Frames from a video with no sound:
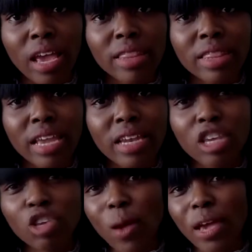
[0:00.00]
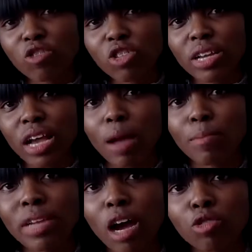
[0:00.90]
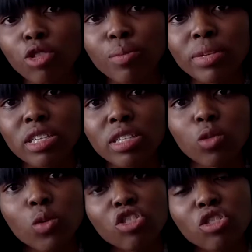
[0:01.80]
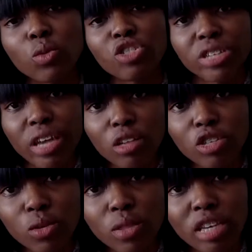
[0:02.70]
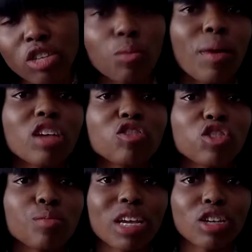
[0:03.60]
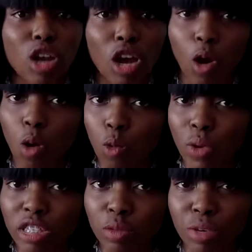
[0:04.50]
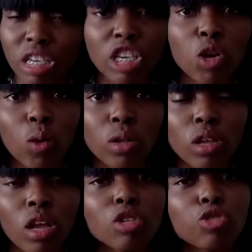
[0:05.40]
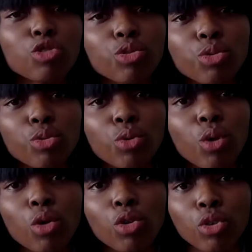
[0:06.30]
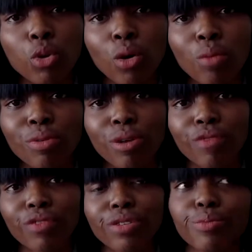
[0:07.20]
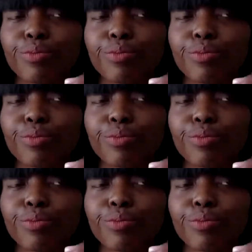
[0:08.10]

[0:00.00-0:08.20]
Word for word: Then you actually come down to the business equation, which tells you that your passion might not always be equal to your profit.